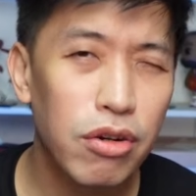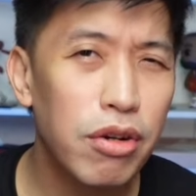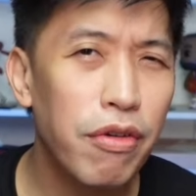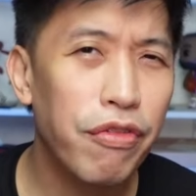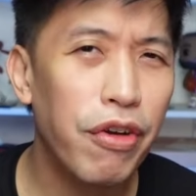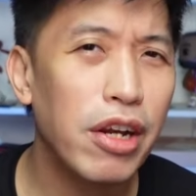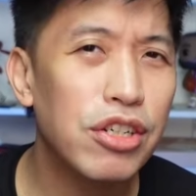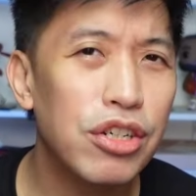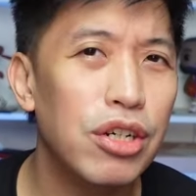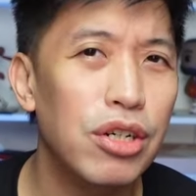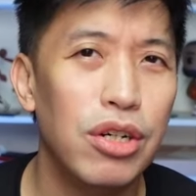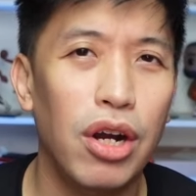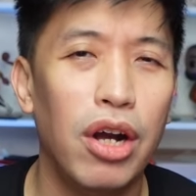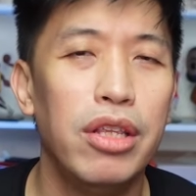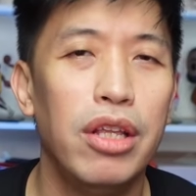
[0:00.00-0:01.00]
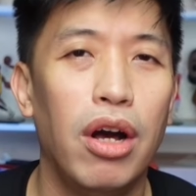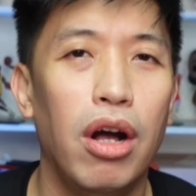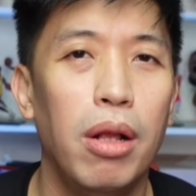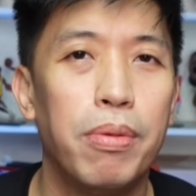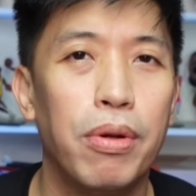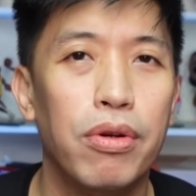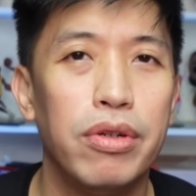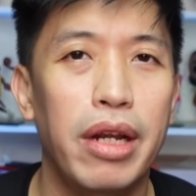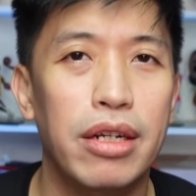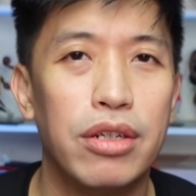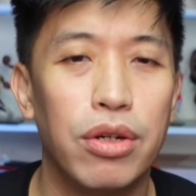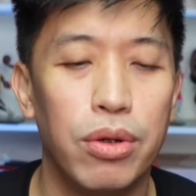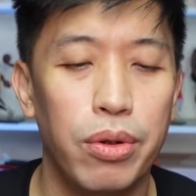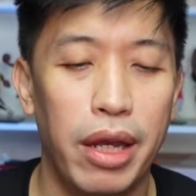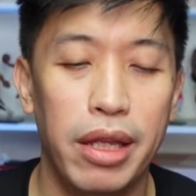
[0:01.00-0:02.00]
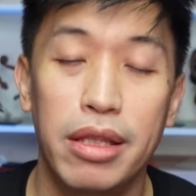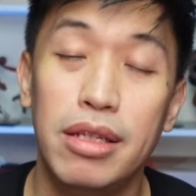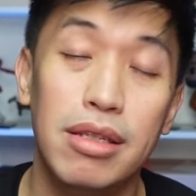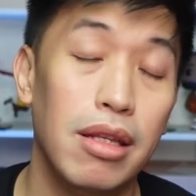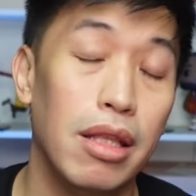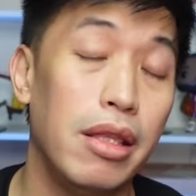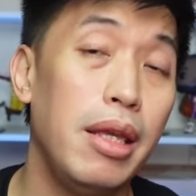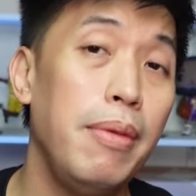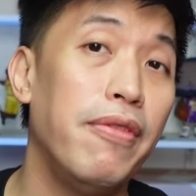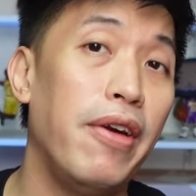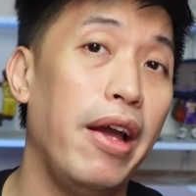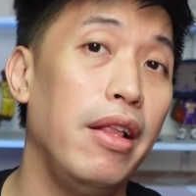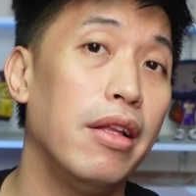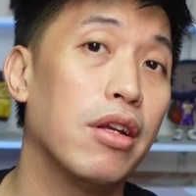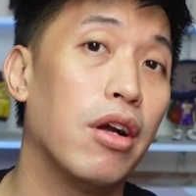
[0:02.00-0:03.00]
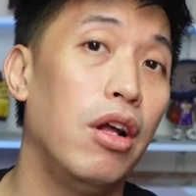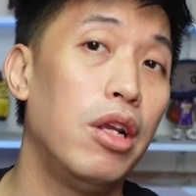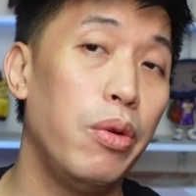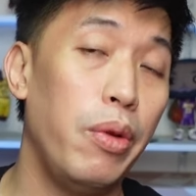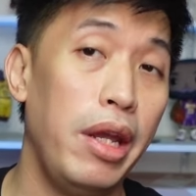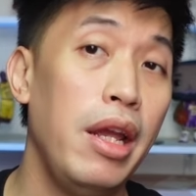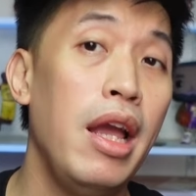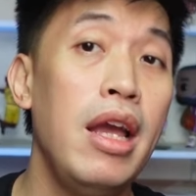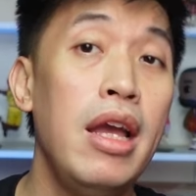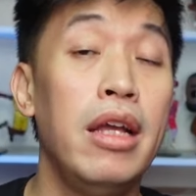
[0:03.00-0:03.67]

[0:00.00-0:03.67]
refresher on the All Pro Nitro, and this is a Team Violet colorway.